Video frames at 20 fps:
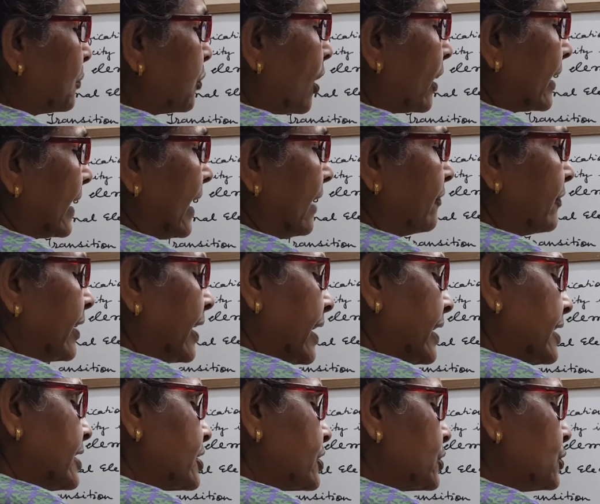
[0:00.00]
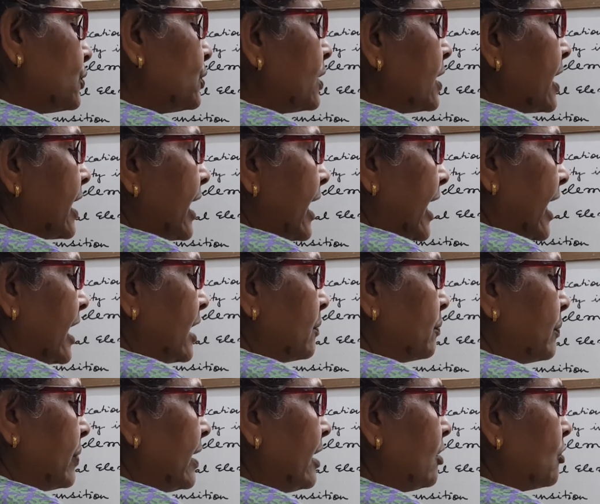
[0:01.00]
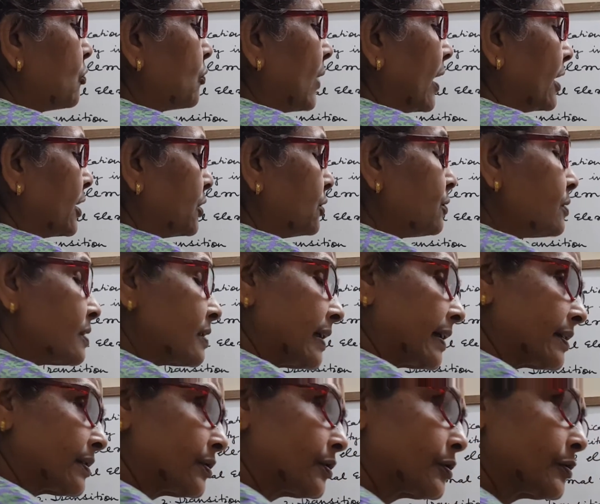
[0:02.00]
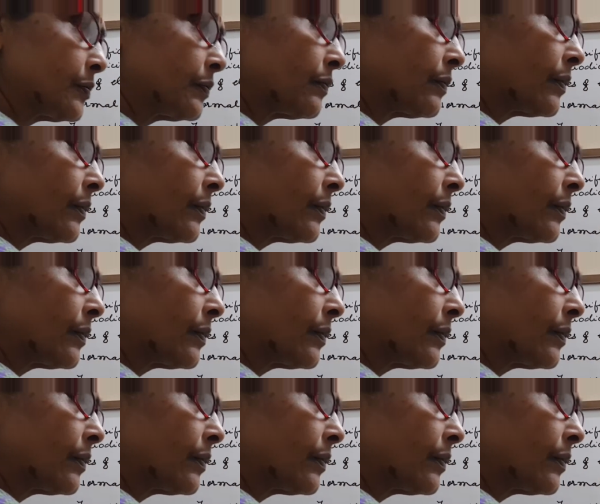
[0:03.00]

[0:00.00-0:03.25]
block have NS2, NP1 to 6.